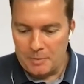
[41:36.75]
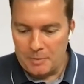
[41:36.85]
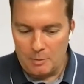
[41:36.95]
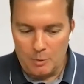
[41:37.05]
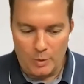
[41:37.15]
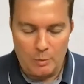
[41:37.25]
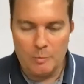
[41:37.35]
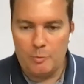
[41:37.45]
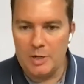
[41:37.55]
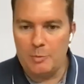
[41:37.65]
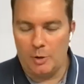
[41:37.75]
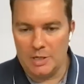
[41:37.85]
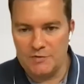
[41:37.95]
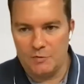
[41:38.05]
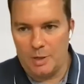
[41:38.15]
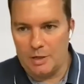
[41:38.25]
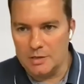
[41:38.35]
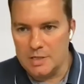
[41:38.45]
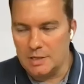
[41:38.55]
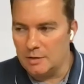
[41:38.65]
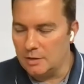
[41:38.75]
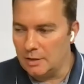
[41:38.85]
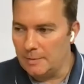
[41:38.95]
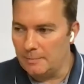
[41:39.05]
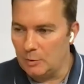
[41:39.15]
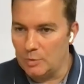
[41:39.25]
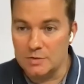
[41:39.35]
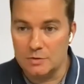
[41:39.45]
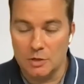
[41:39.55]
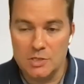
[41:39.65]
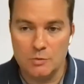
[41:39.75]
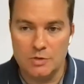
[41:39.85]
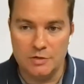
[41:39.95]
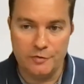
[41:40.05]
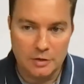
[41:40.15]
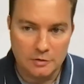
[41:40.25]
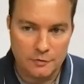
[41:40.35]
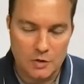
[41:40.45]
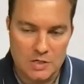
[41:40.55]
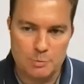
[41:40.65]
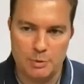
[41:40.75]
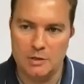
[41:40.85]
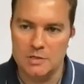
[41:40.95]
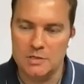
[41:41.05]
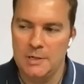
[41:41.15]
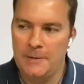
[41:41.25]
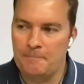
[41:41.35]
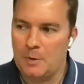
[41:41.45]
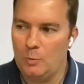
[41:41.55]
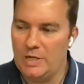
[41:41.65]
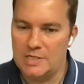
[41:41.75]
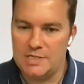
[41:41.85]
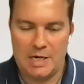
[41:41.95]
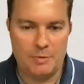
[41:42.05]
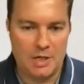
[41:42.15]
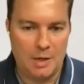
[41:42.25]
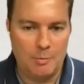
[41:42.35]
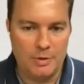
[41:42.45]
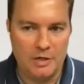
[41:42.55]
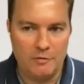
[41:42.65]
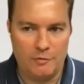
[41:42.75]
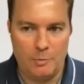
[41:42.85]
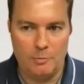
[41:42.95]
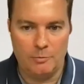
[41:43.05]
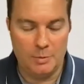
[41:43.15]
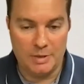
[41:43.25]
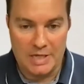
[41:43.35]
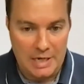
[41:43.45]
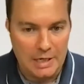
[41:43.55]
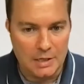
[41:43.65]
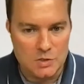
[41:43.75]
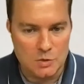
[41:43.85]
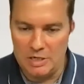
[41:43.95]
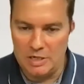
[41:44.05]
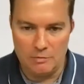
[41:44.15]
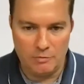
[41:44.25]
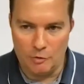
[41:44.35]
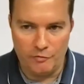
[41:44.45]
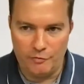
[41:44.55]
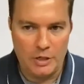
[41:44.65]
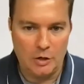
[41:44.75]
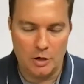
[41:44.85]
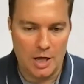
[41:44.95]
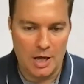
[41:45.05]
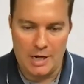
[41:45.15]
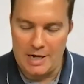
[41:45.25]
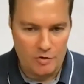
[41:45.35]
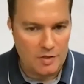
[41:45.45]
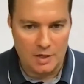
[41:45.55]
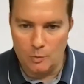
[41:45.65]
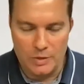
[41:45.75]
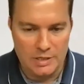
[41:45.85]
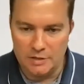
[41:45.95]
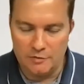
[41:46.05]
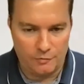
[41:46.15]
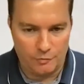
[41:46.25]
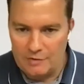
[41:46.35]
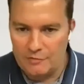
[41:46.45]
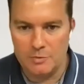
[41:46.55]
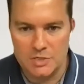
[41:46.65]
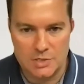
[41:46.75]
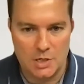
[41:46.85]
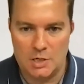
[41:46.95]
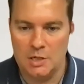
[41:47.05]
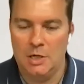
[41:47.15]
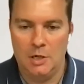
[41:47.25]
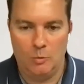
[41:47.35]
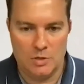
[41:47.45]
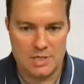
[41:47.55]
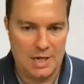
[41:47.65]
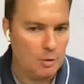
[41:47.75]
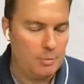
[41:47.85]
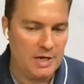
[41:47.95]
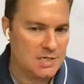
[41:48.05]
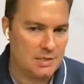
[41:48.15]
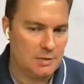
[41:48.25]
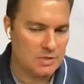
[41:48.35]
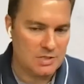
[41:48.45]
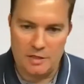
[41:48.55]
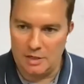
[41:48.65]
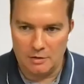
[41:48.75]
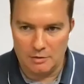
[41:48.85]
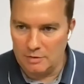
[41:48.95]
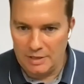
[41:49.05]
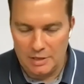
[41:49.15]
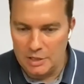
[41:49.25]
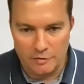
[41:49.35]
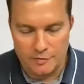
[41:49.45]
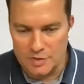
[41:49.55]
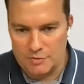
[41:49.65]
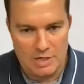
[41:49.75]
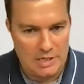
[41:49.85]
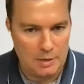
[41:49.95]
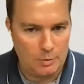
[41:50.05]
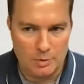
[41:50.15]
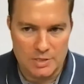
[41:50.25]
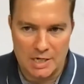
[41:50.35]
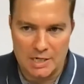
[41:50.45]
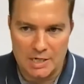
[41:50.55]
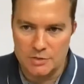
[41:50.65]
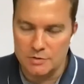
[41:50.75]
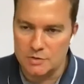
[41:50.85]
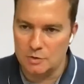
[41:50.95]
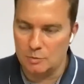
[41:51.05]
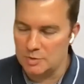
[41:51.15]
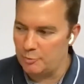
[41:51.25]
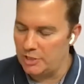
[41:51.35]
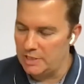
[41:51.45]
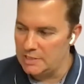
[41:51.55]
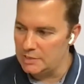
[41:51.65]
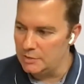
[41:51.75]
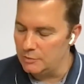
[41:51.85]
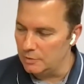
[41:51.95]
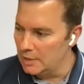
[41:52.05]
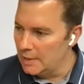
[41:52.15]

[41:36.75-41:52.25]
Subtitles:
We were pretty proactive about it, and it was not so difficult for us because we had set up the company from the beginning to be fully online. Everything we did right from the start was cloud-based. There was nothing in the office really that we were tied to, so it was pretty easy to do.